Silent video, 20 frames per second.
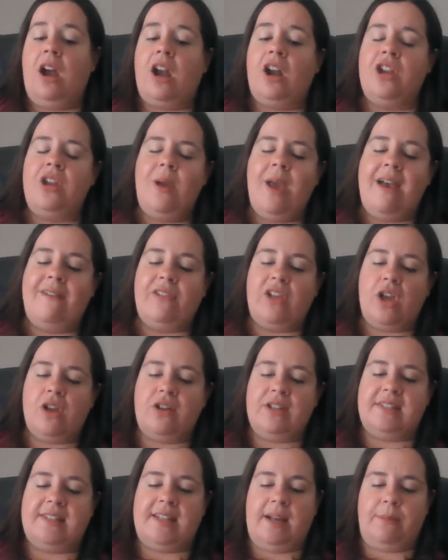"Are you having a
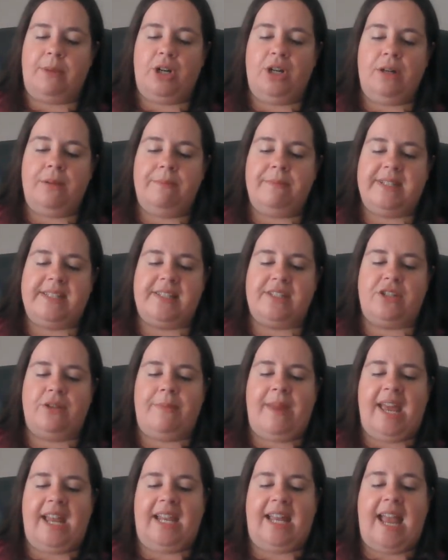good summer?" Mrs.
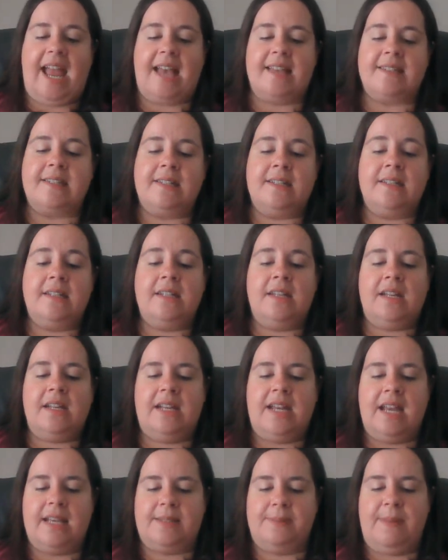O'Malley asked.
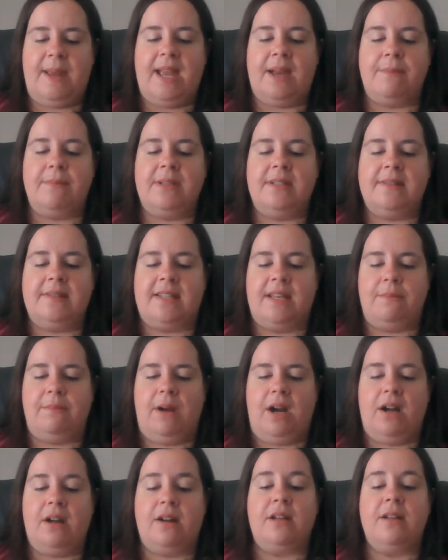"Yes, ma'am," said
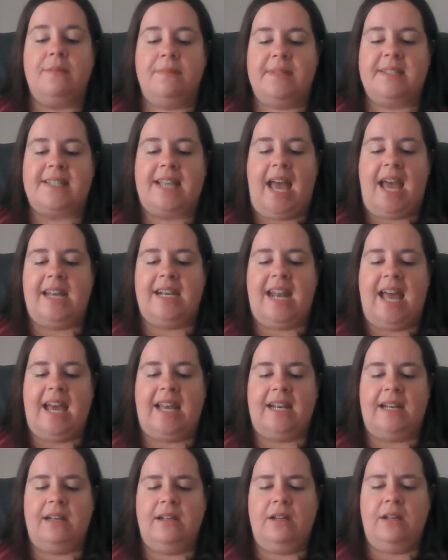Mark. Scott
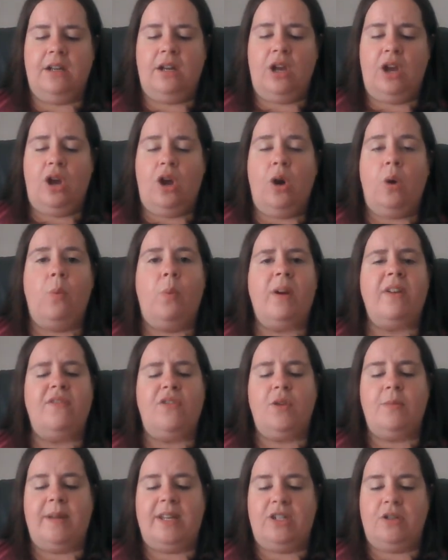nodded. "What have
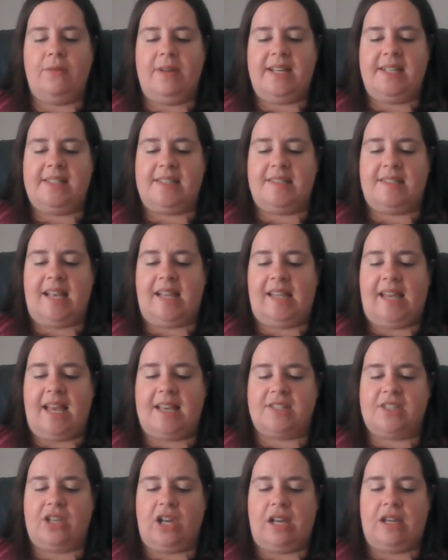you been doing since I
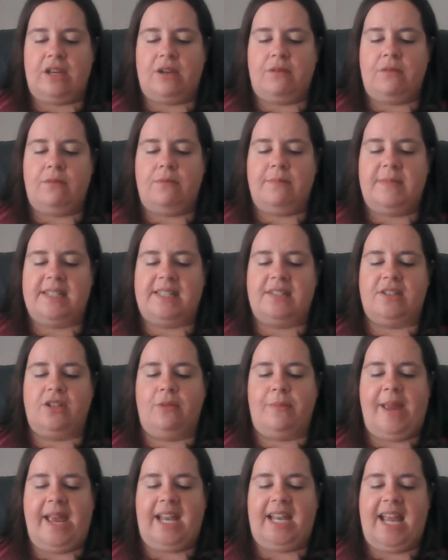last saw you?" Mrs.
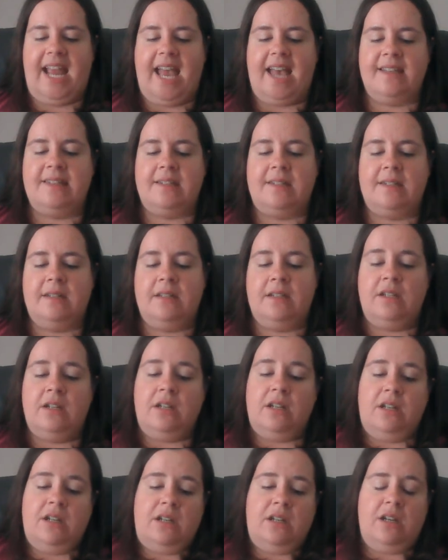O'Malley asked.
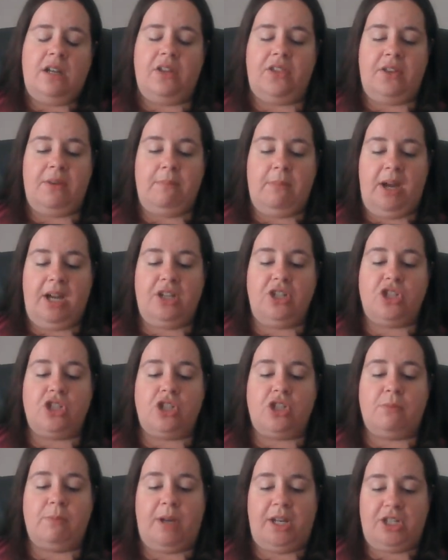"Nothing
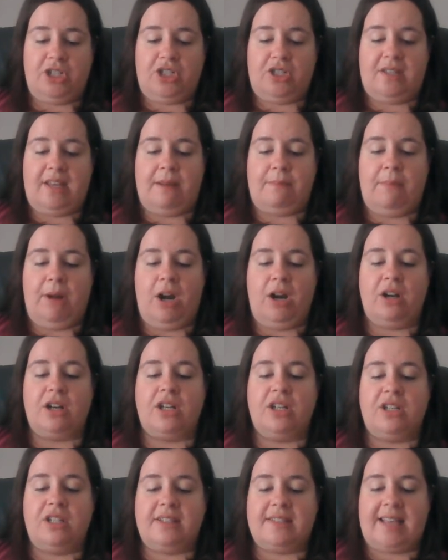much, said
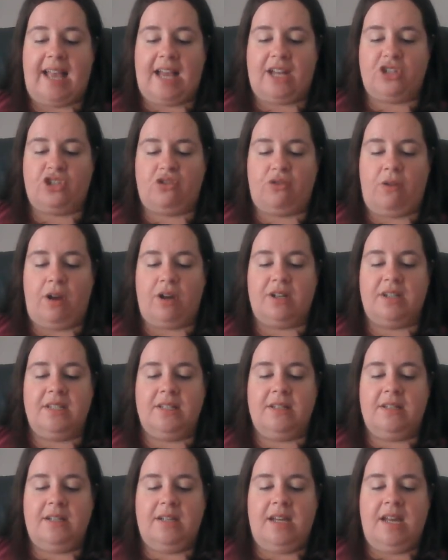Mark. Scott shrugged.
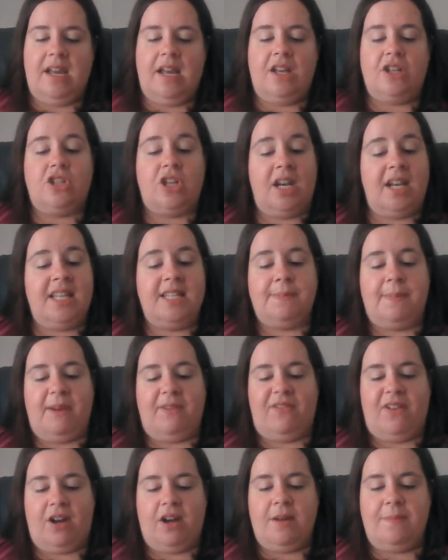"Jenny's
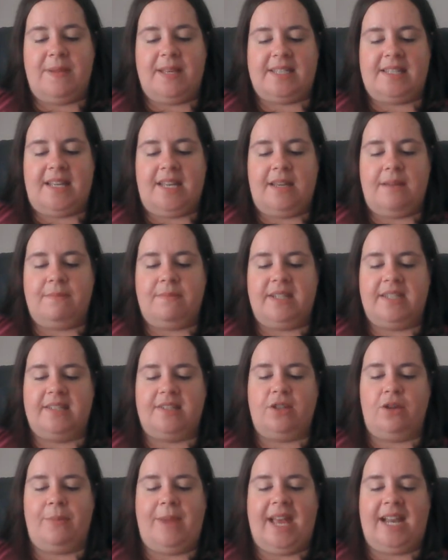been very busy,"
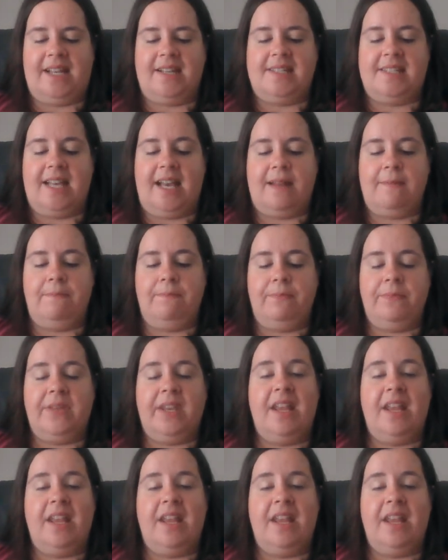Mrs. O'Malley said.